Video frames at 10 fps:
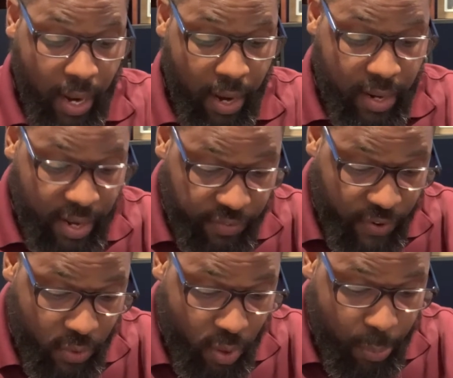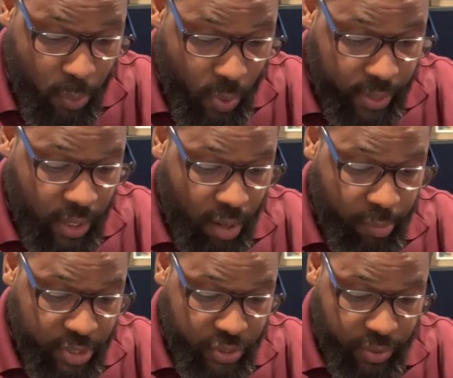let pharaoh appoint
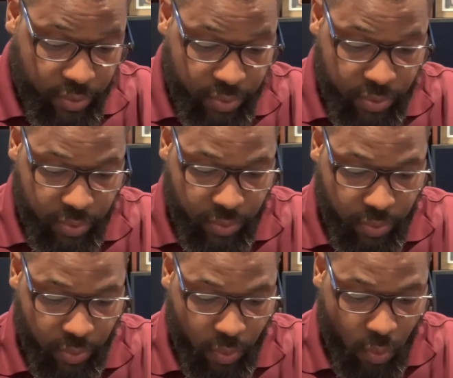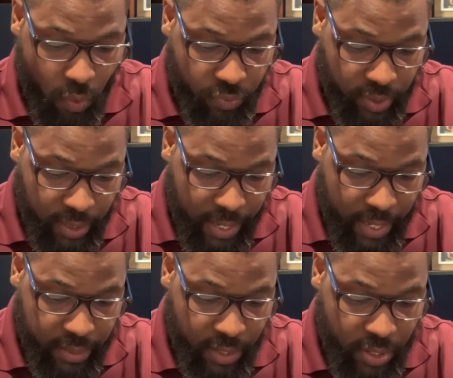commissioners over the
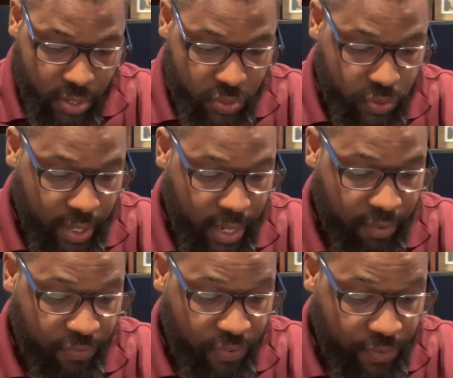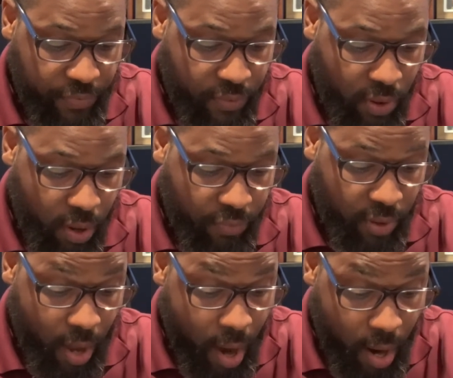land to take a fifth of the
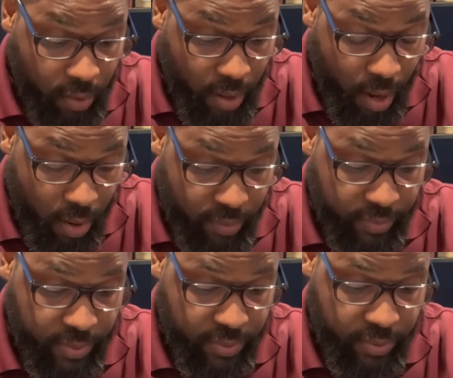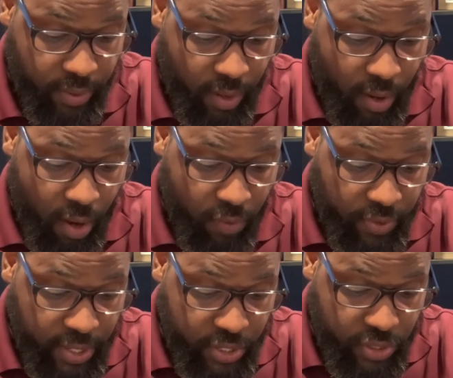harvest of
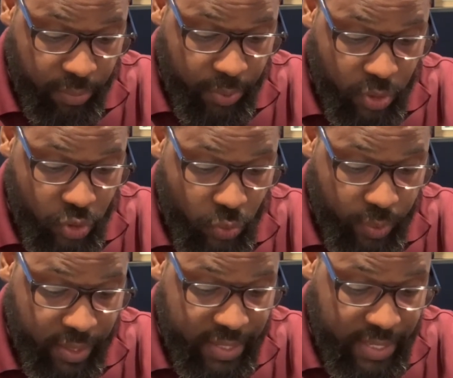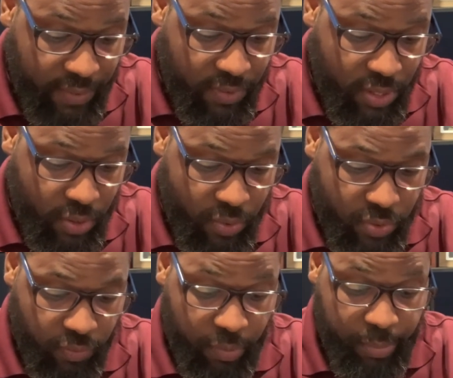Egypt during the seven years
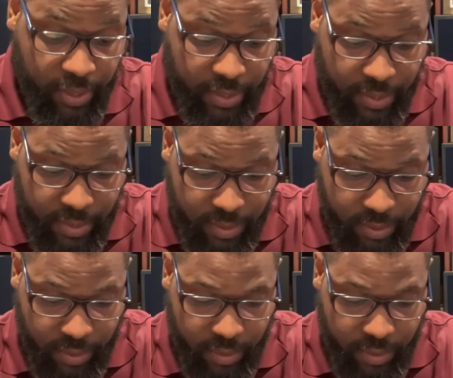of abundance.